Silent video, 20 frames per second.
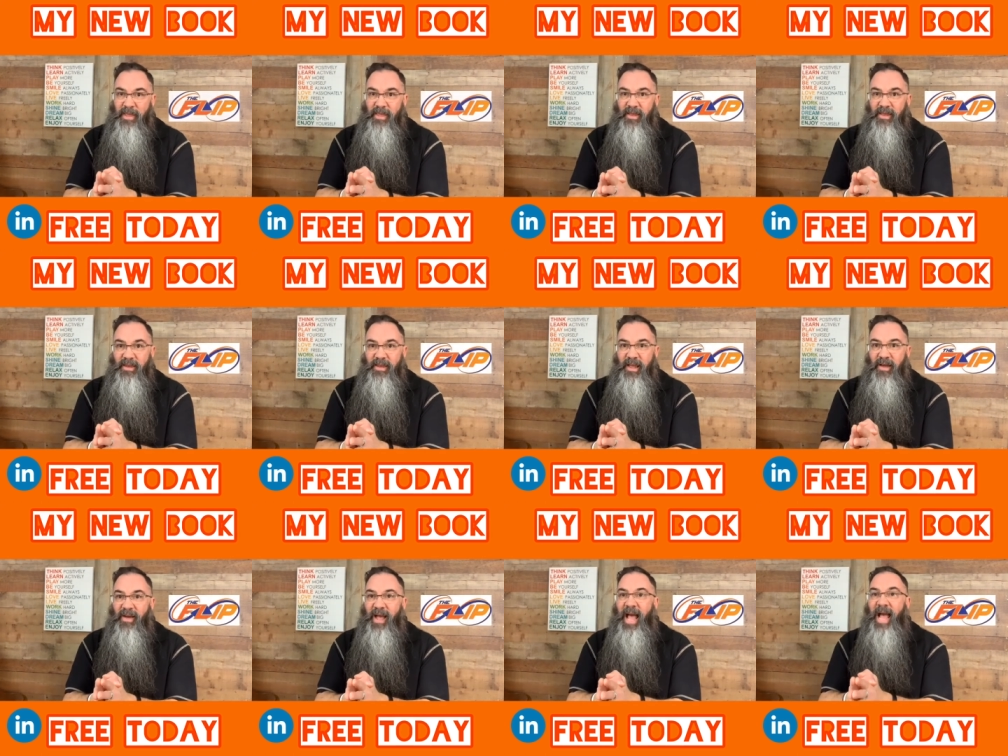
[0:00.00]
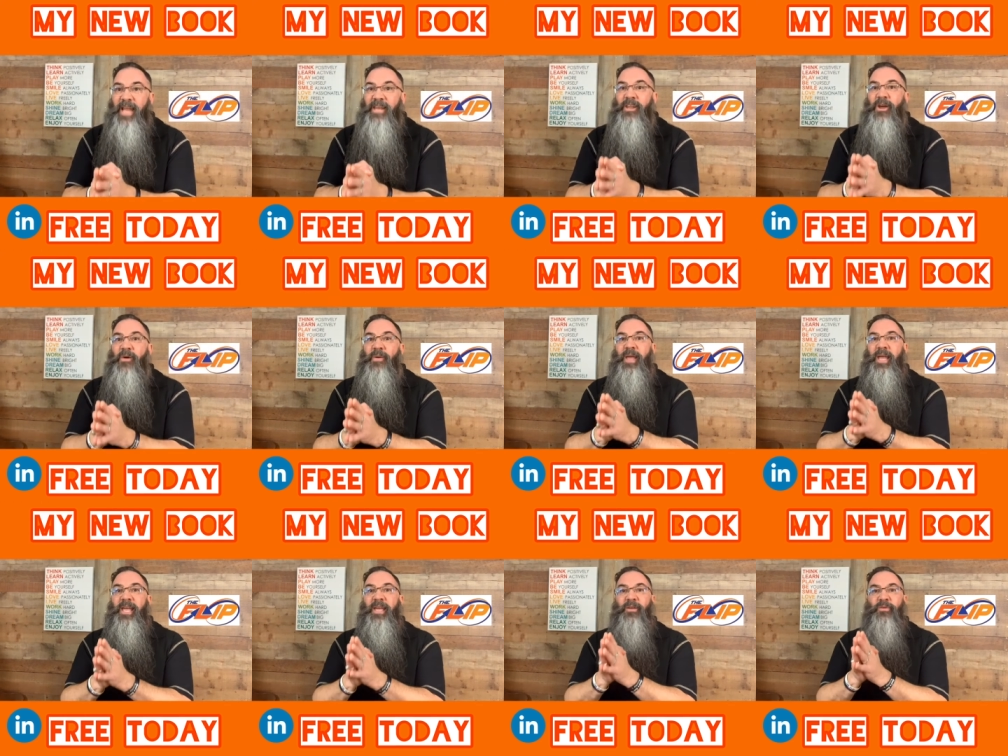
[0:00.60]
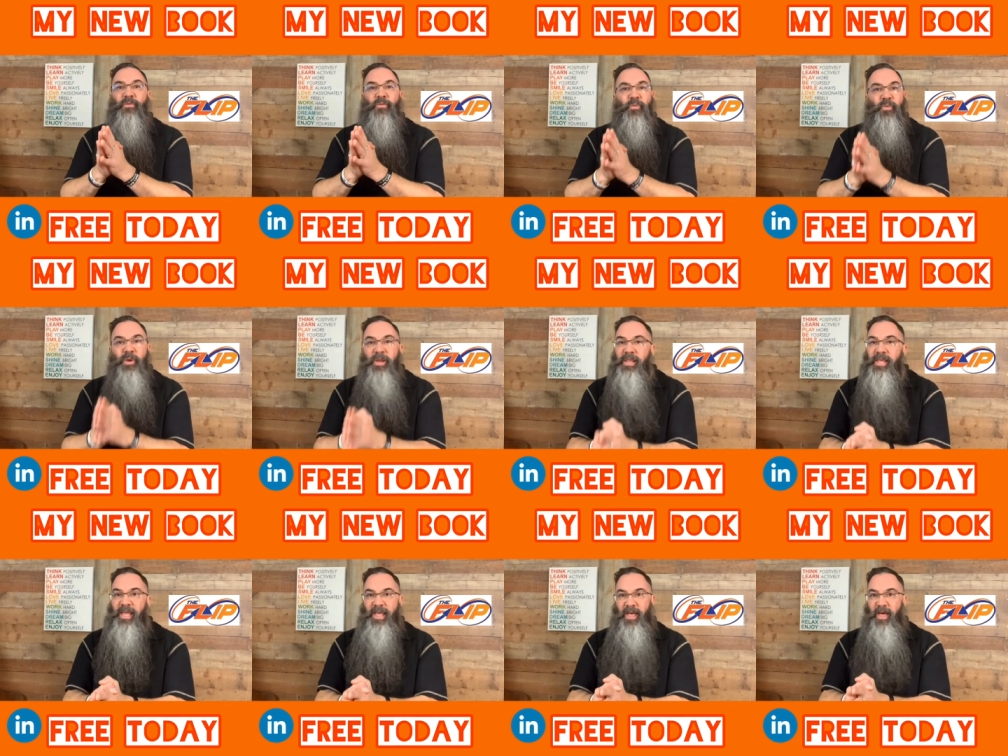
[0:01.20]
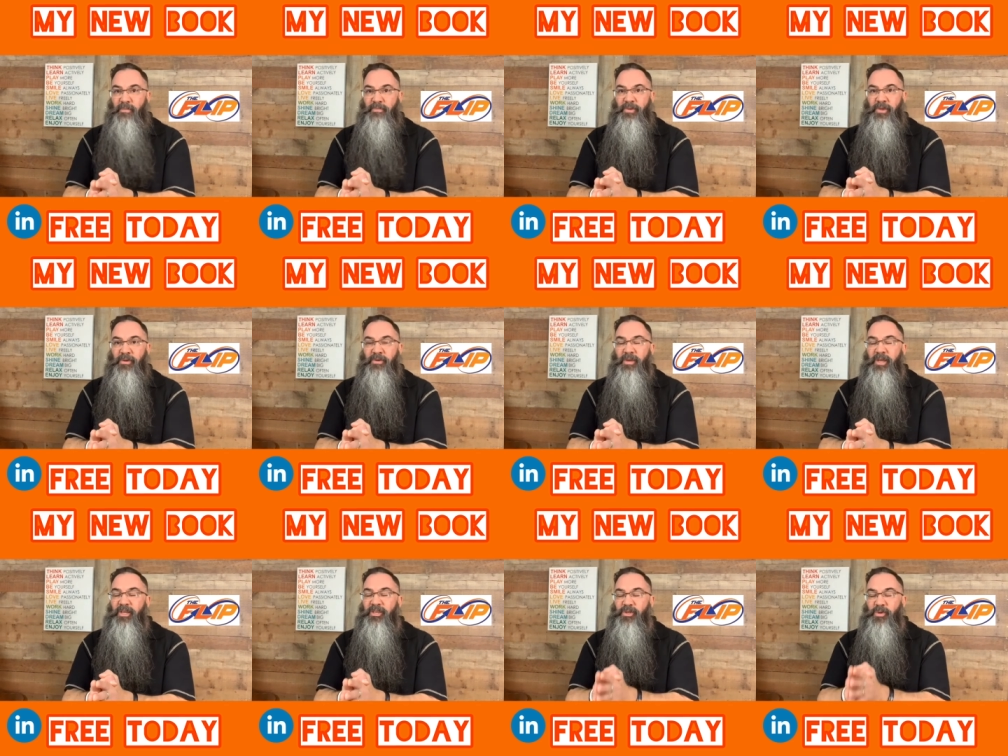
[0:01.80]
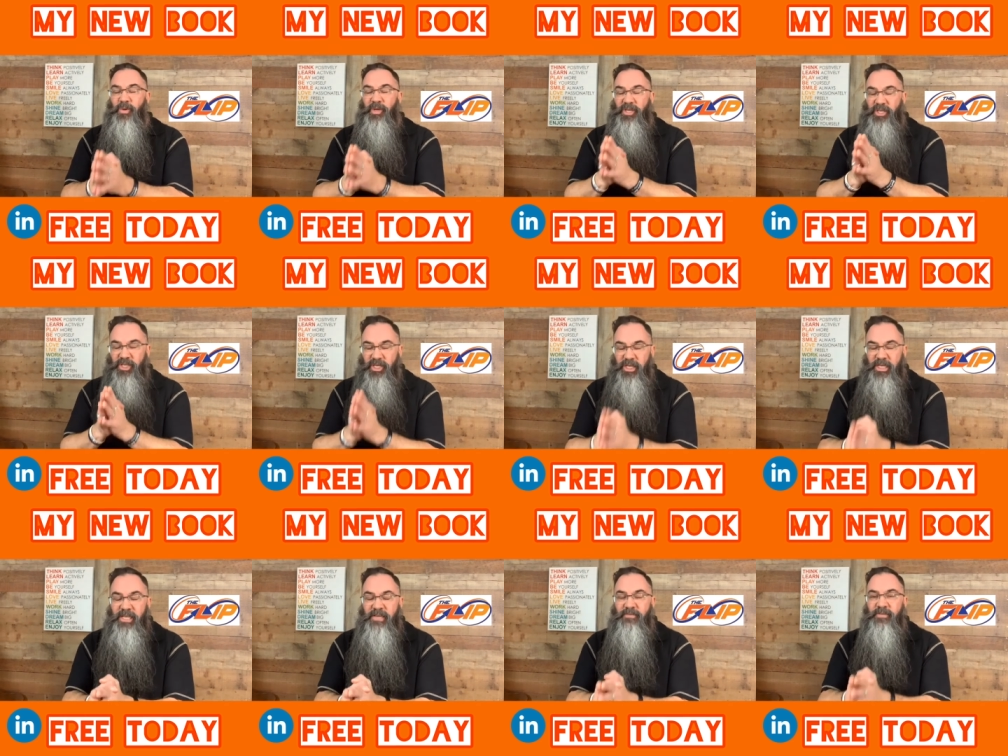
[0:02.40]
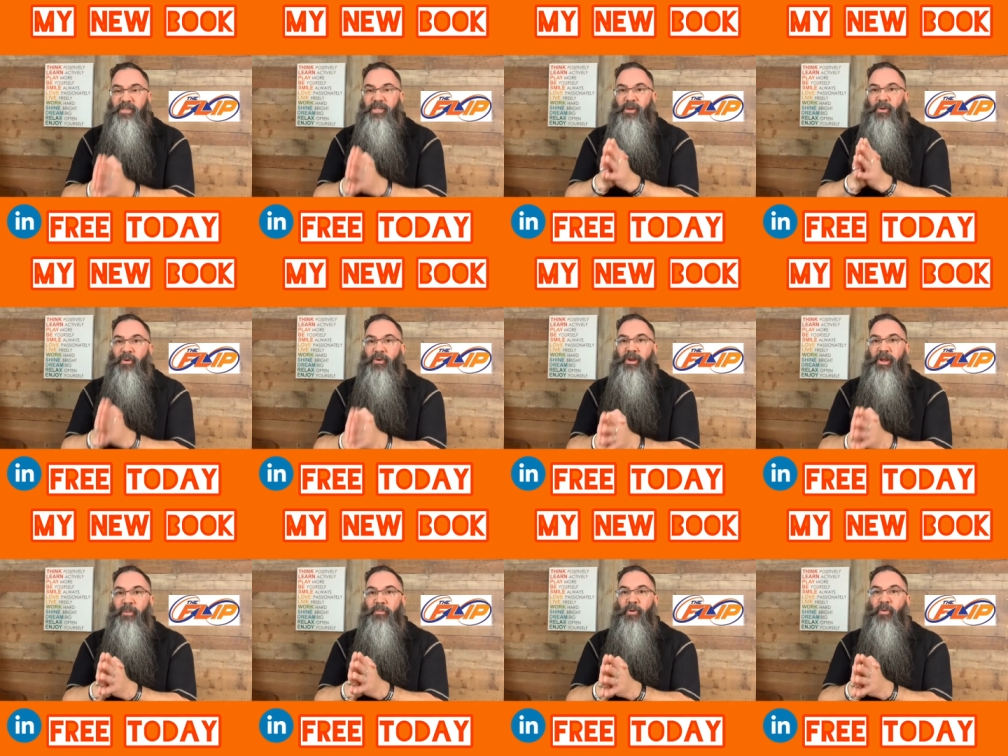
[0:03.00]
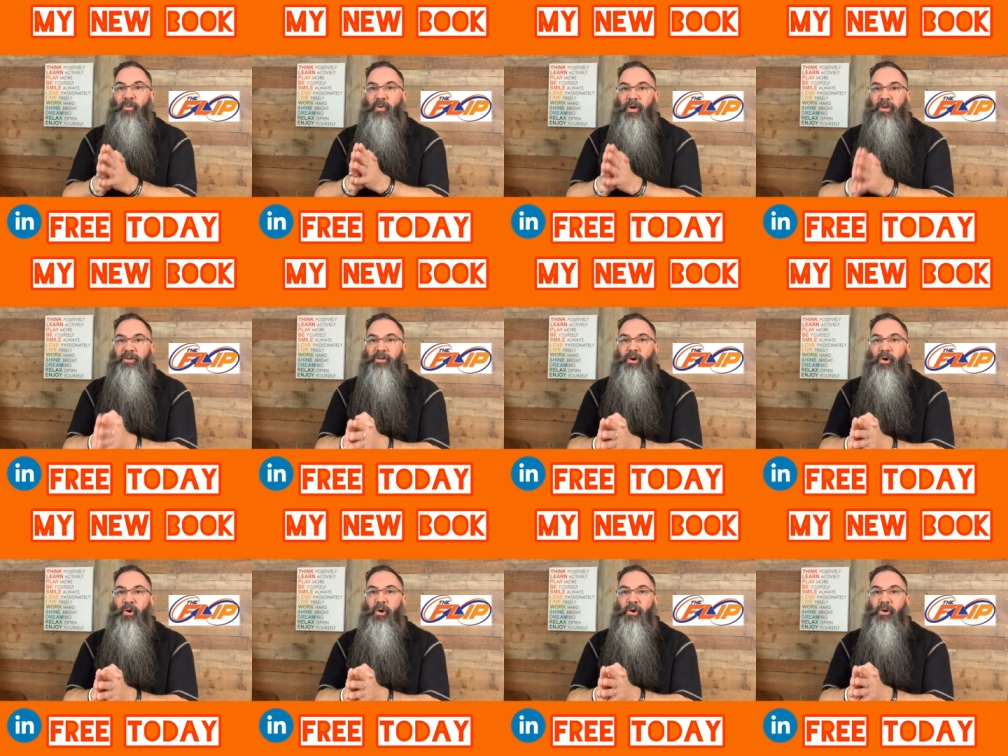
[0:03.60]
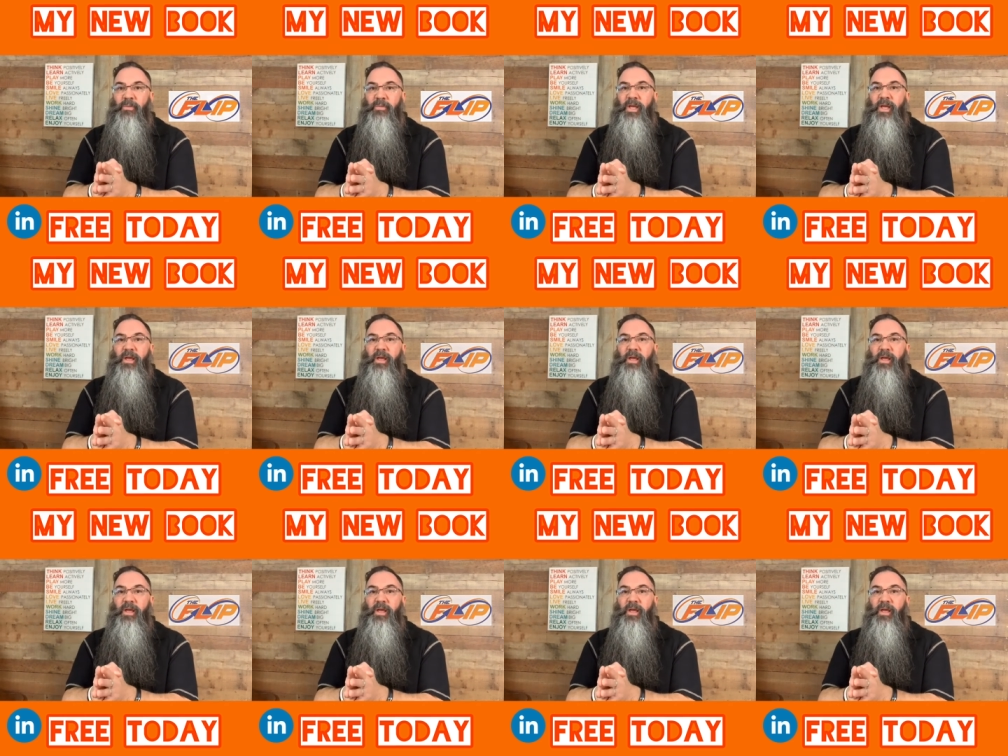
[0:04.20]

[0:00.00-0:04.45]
Now, I know it can really help you to achieve your number one goal,